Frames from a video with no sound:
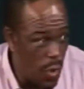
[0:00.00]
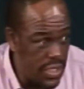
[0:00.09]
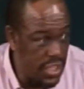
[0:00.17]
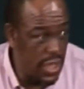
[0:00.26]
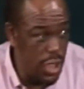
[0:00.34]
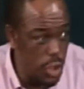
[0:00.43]

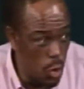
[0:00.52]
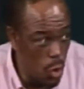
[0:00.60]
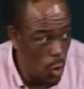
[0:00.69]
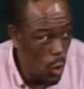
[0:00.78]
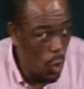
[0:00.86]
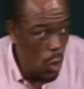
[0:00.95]
did they do?
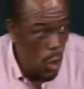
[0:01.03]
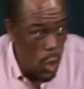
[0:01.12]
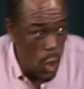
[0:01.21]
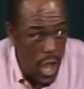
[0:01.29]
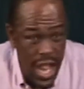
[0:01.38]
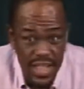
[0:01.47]

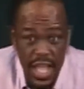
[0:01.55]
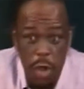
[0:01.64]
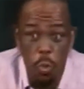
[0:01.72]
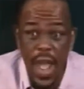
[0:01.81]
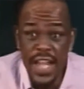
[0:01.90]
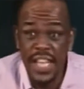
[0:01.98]
And they
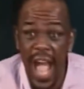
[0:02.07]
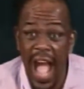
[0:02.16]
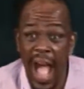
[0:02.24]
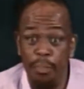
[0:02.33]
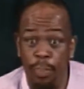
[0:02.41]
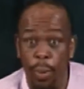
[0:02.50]
went up.